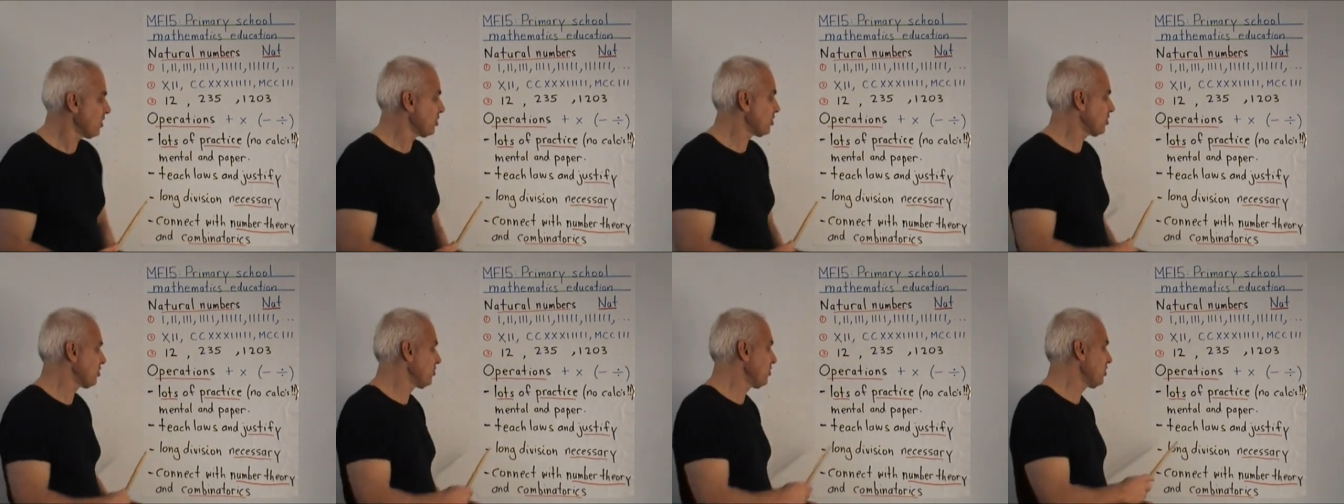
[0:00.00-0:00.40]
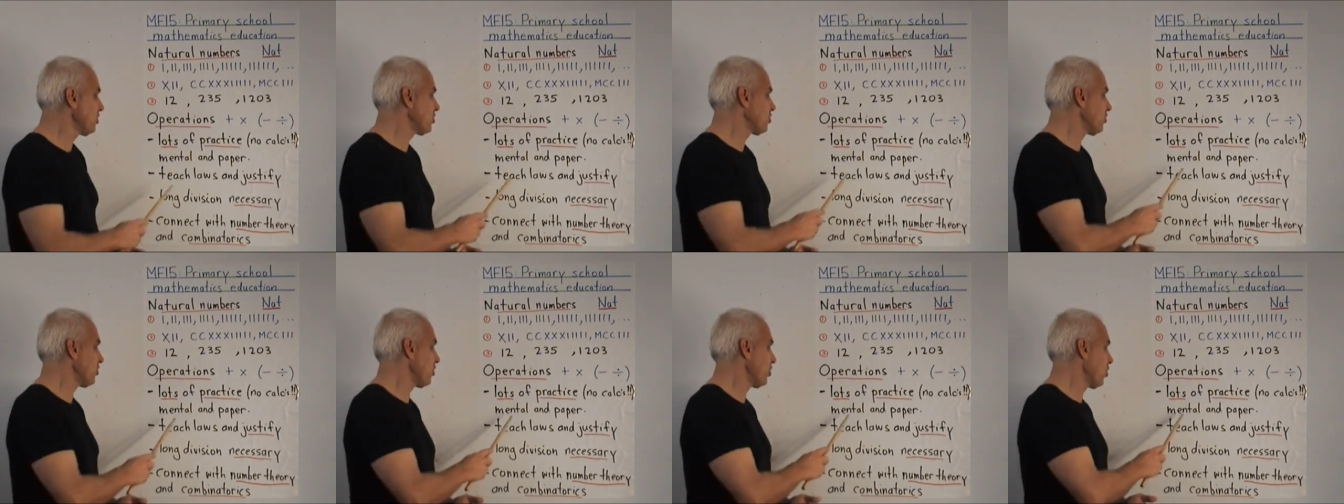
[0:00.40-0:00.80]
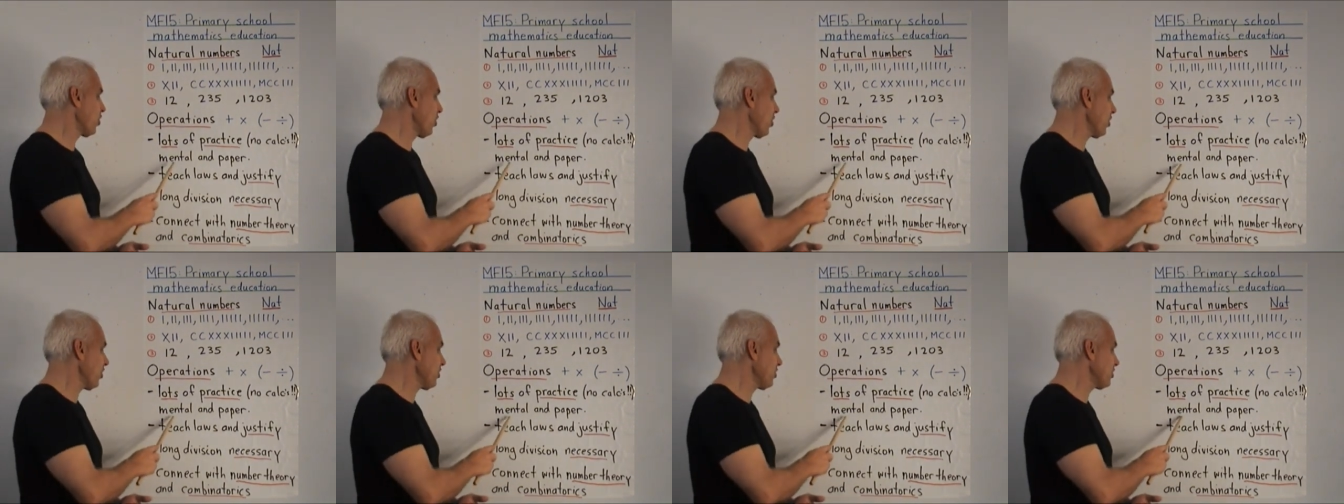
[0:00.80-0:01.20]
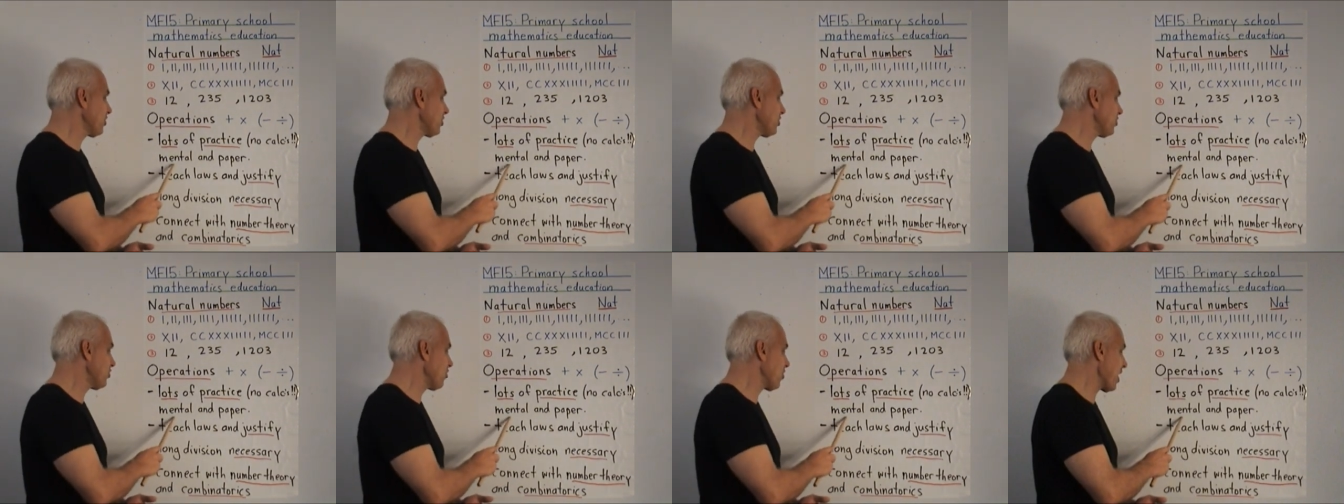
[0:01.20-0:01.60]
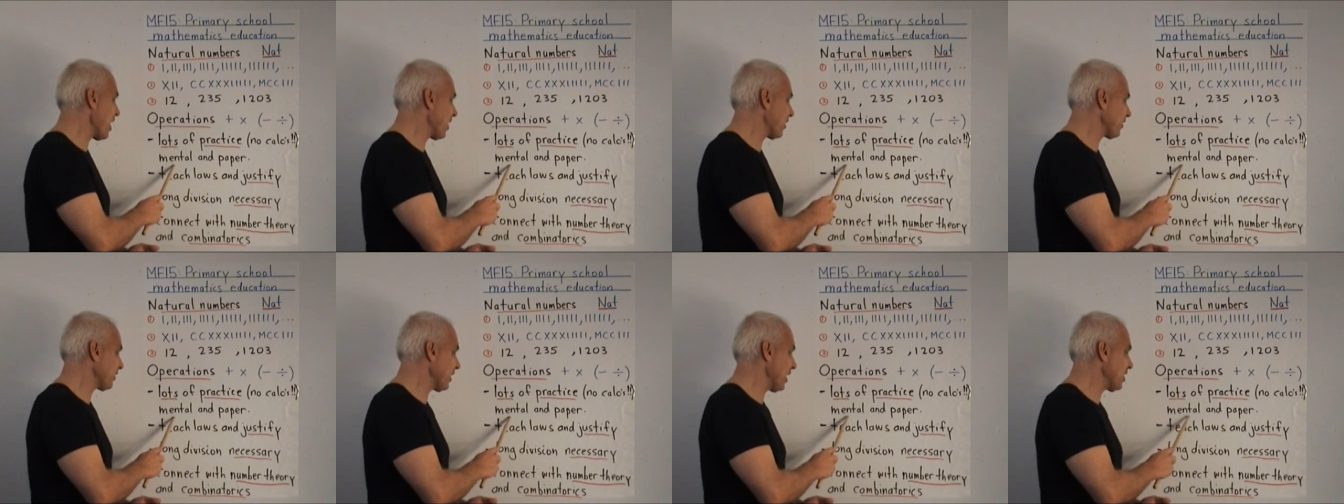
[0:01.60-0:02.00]
Students should learn to do
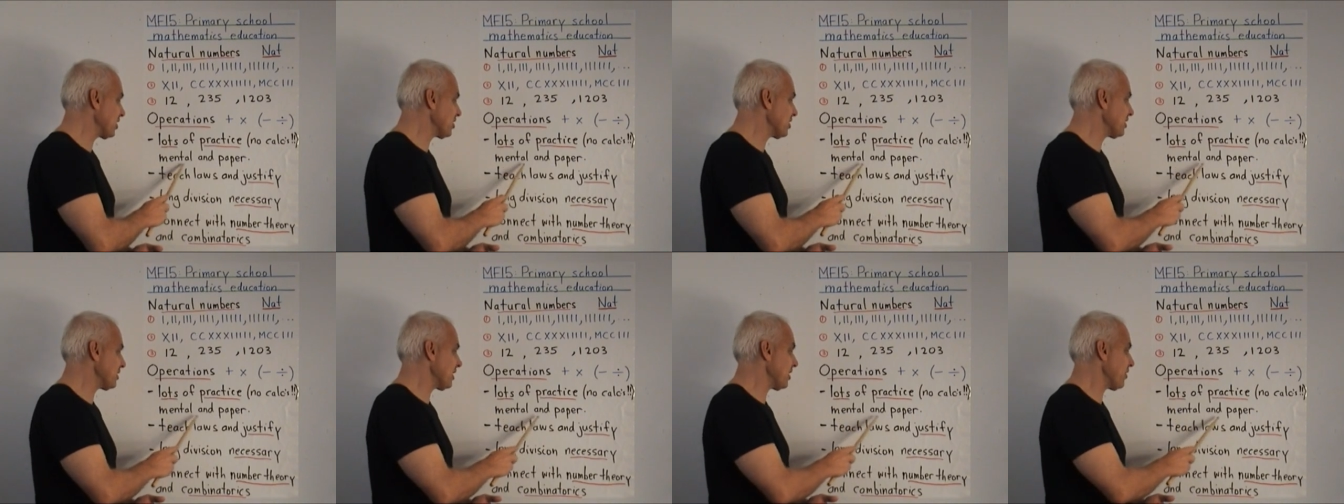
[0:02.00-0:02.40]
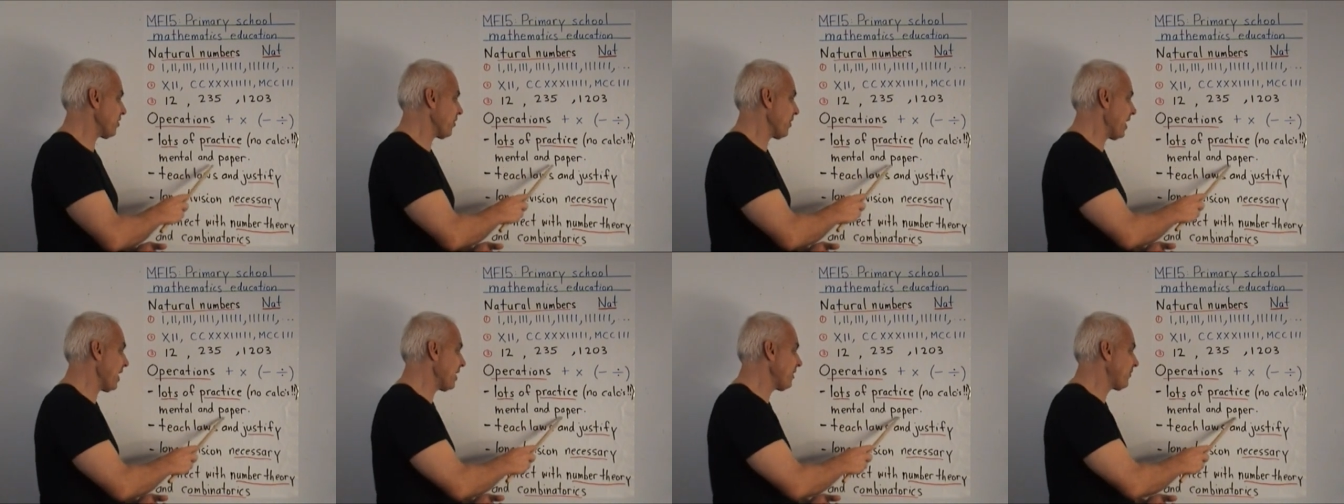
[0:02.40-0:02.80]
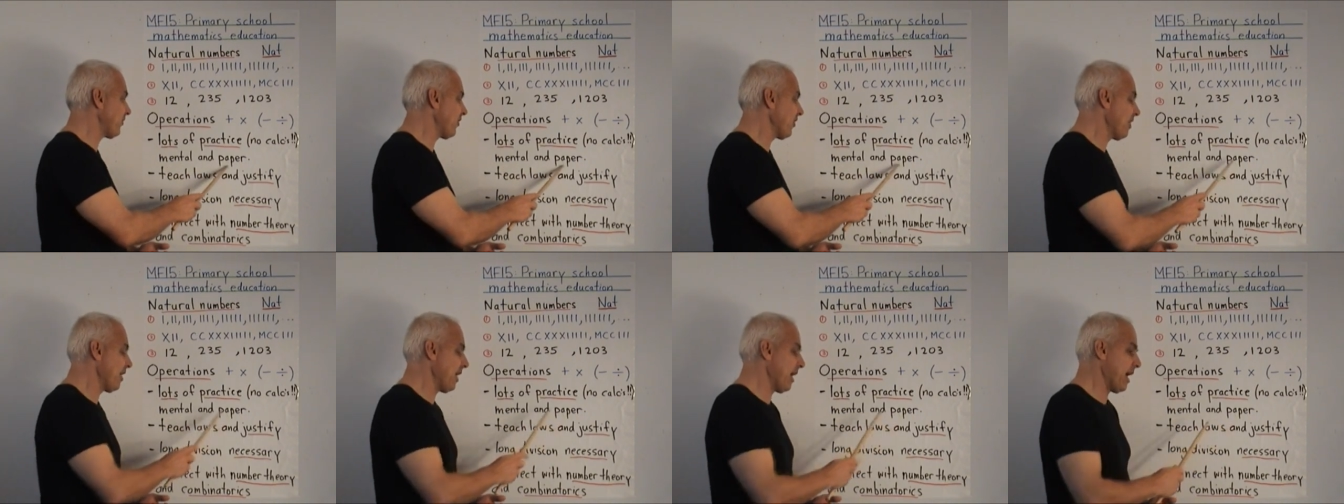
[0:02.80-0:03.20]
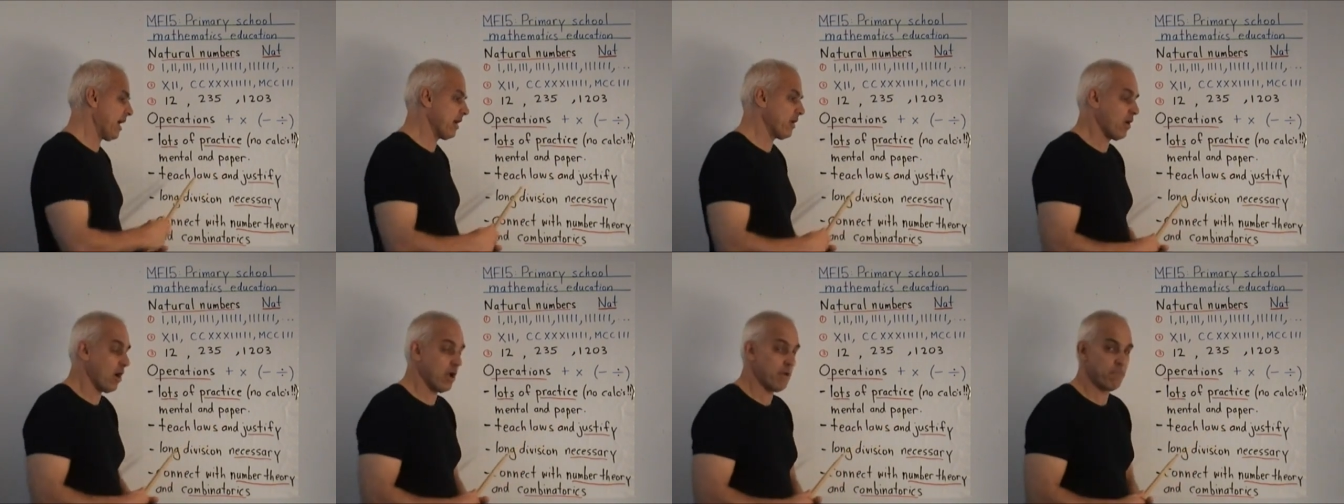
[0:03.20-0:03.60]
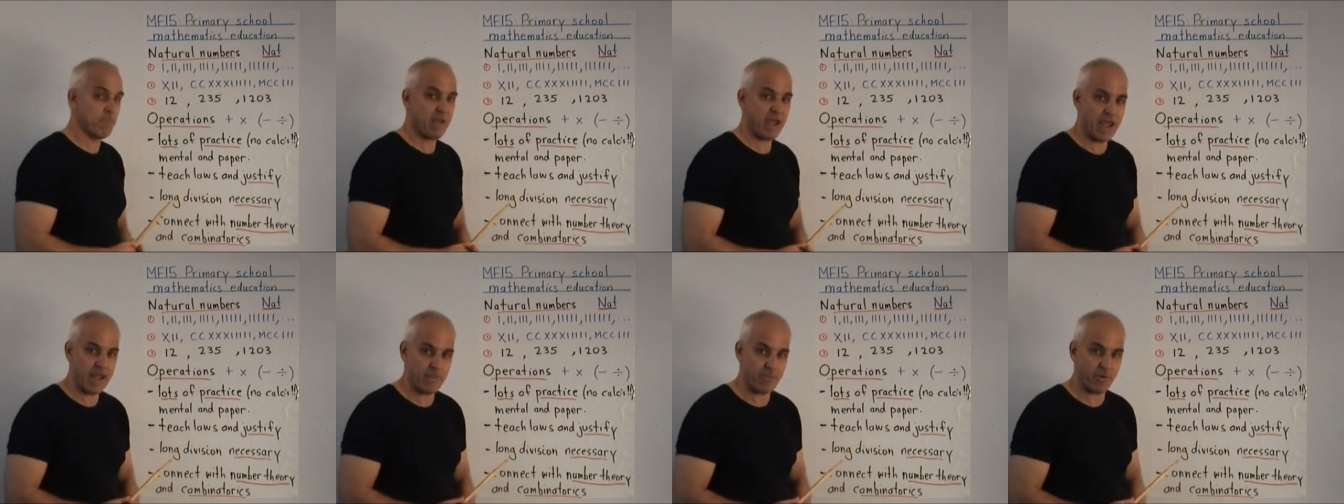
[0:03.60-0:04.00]
calculations in their heads and on
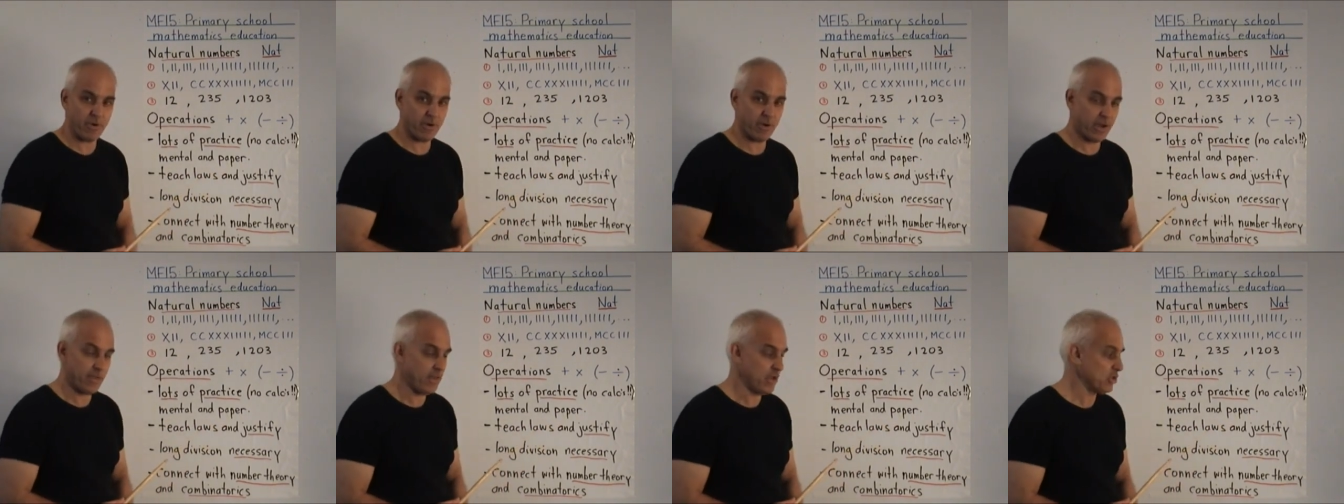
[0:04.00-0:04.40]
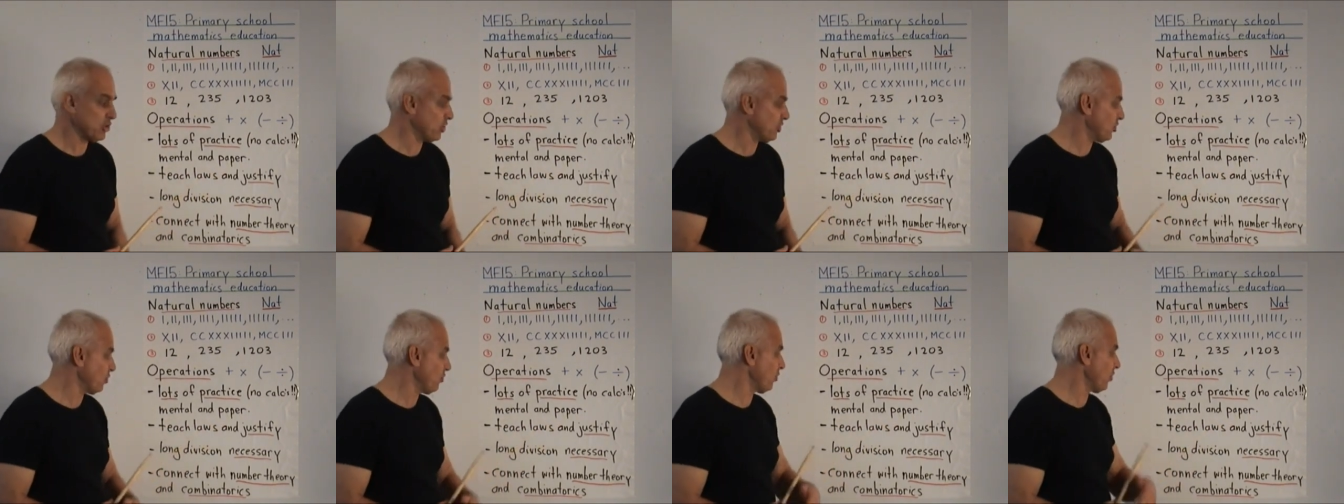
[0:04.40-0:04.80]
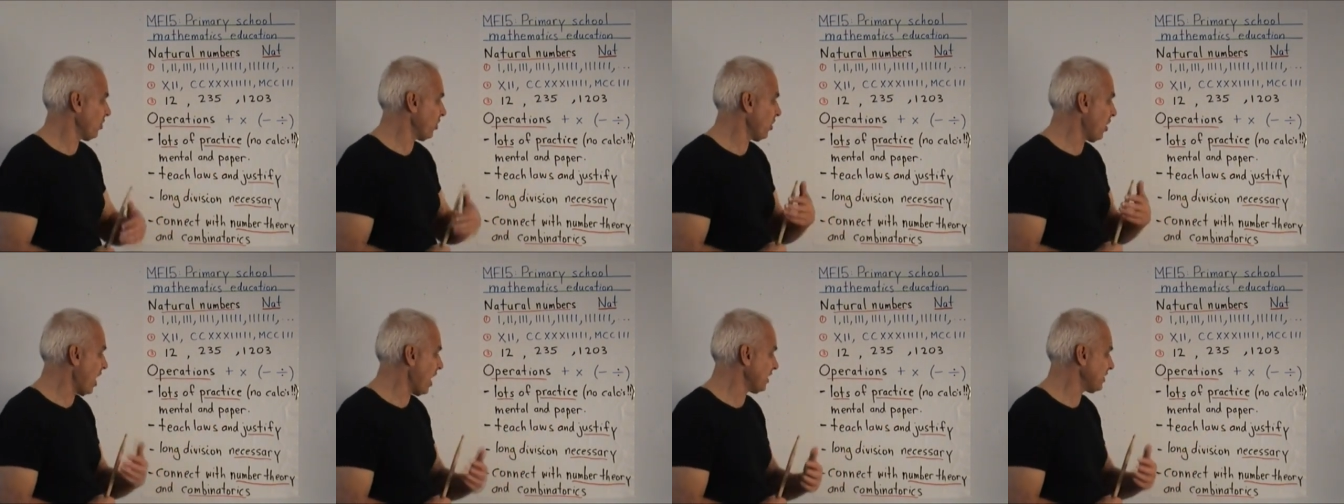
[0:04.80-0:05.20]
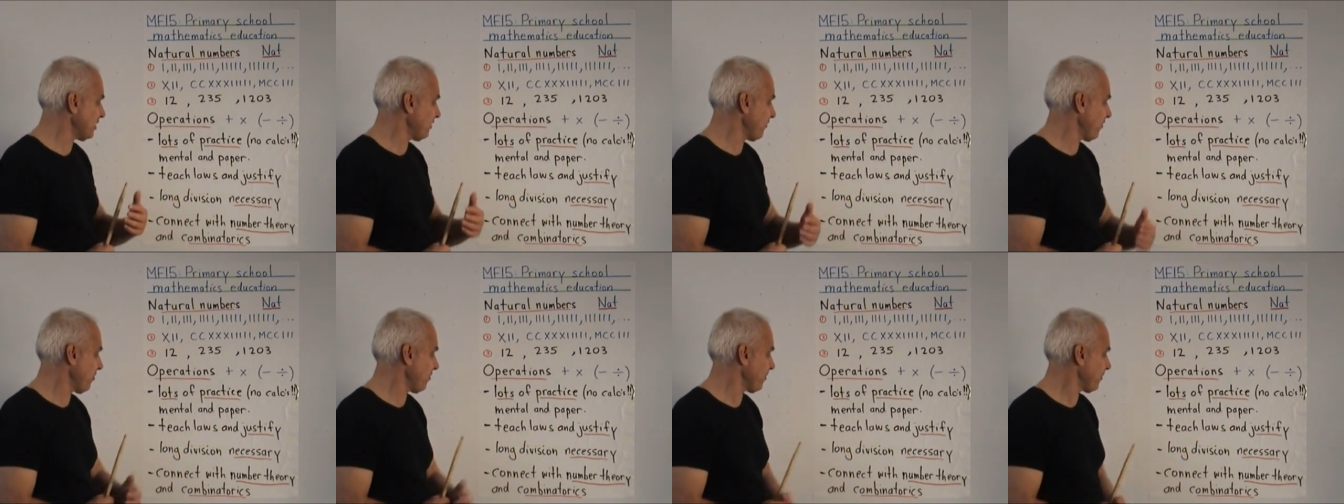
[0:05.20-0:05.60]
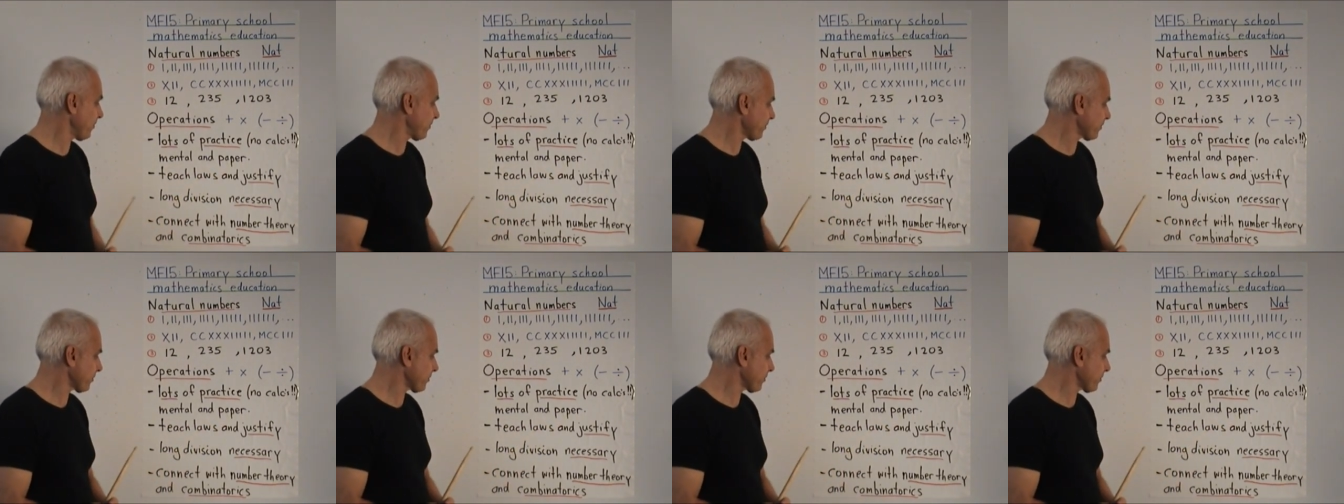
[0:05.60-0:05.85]
paper, and they should do lots of them.